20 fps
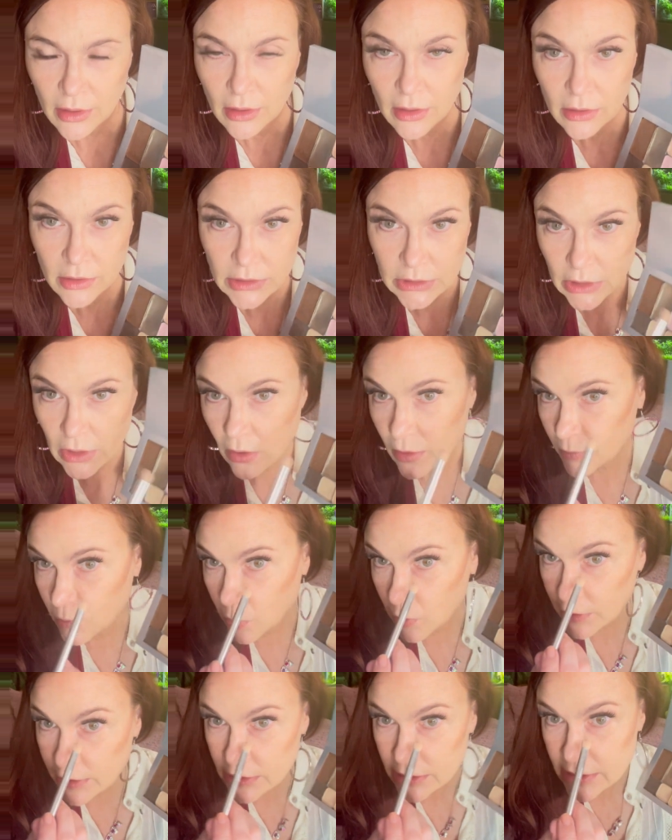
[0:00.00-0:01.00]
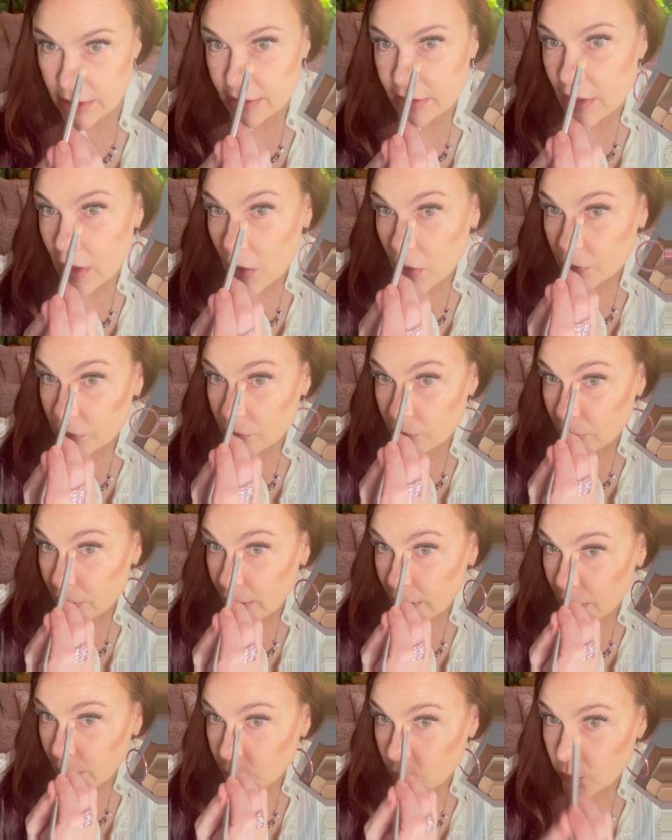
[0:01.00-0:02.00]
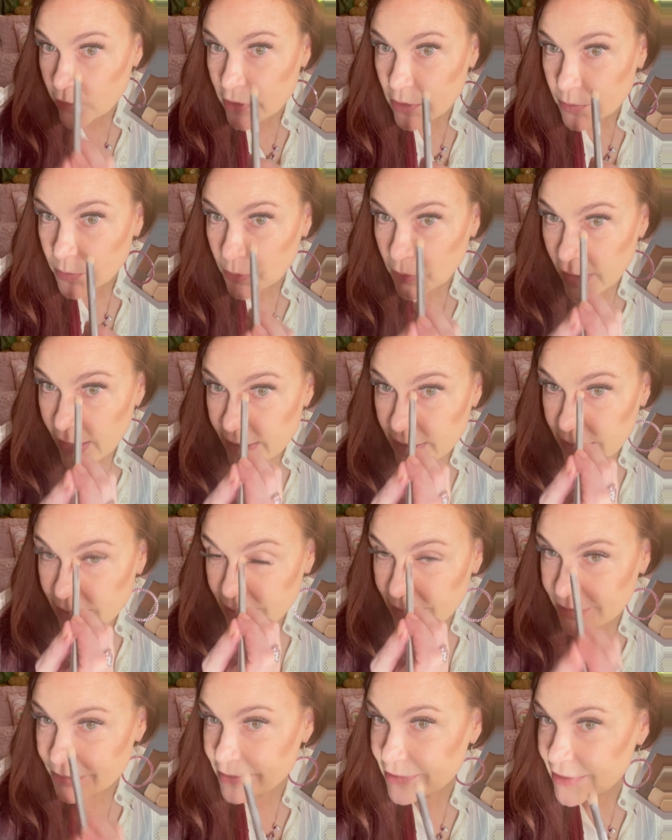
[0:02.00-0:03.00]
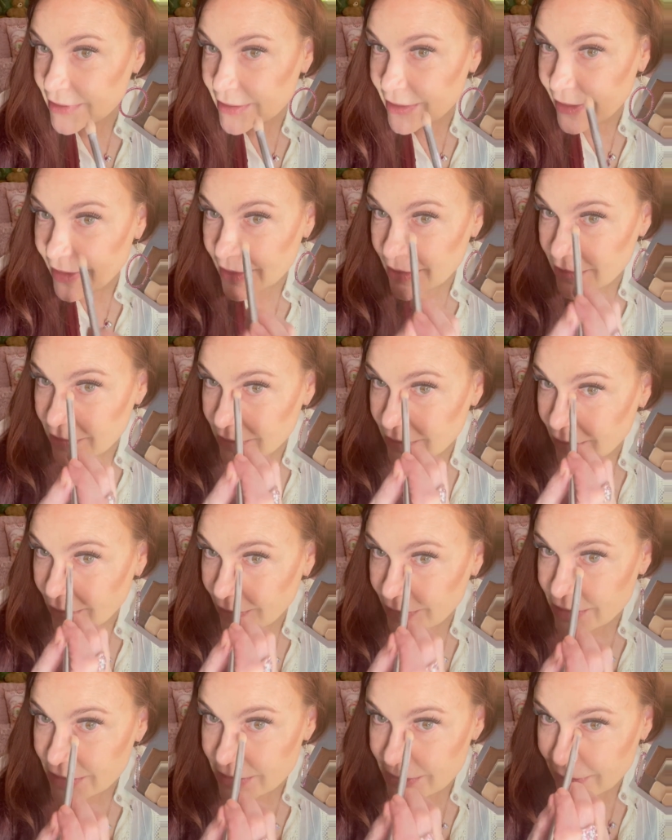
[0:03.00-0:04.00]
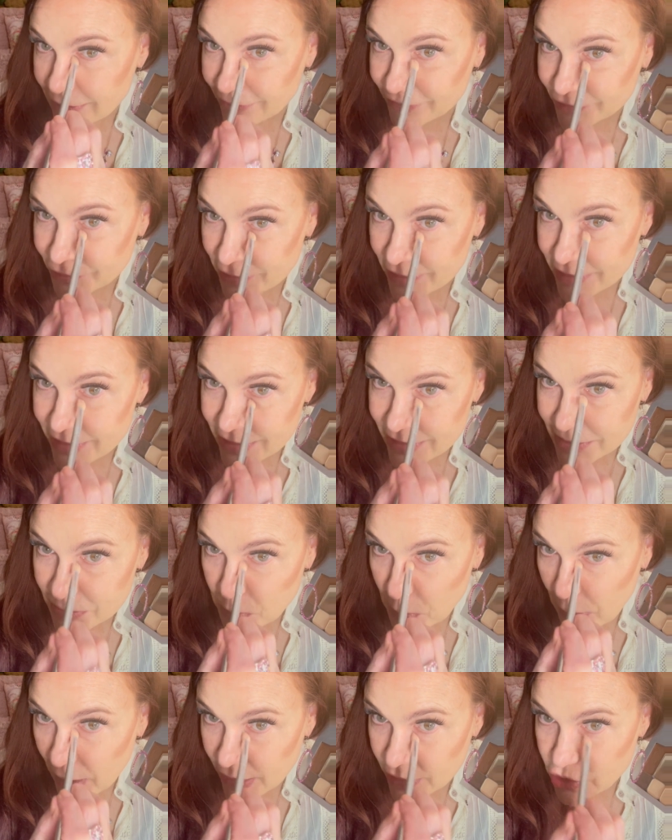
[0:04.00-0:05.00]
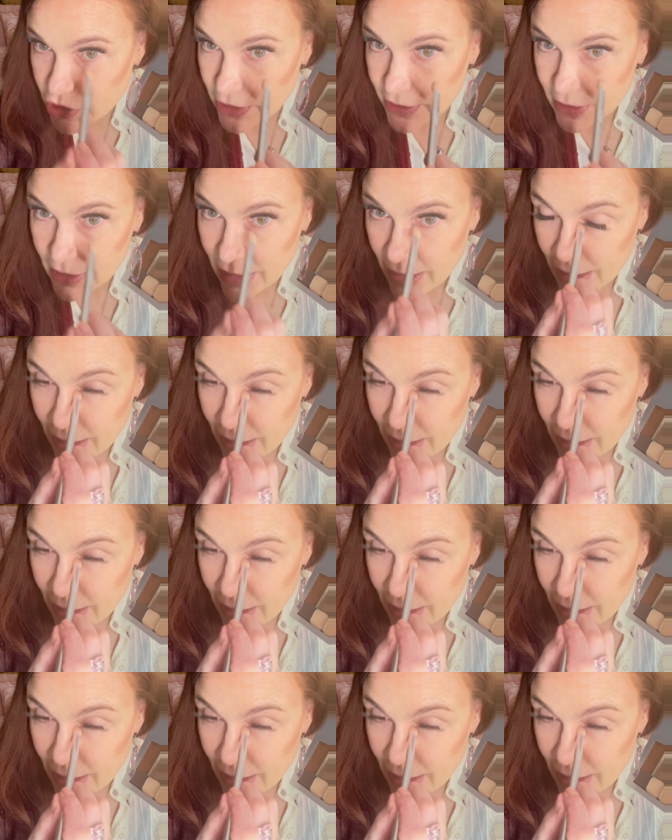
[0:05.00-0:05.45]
So I'm going to take the 03, I'm going to brighten up, look at that. I just love doing this, this is magic.